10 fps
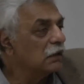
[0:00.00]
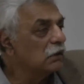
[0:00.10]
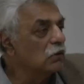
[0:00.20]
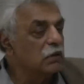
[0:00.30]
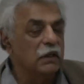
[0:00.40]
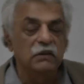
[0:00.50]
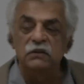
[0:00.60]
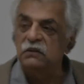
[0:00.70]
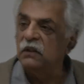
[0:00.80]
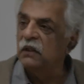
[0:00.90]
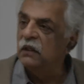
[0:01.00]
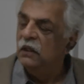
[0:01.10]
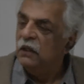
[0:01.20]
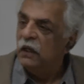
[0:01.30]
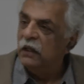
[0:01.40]
and look at
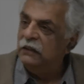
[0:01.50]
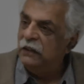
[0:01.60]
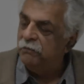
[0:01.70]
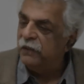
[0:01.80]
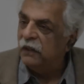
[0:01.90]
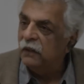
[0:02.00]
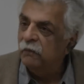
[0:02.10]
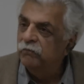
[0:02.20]
Libya.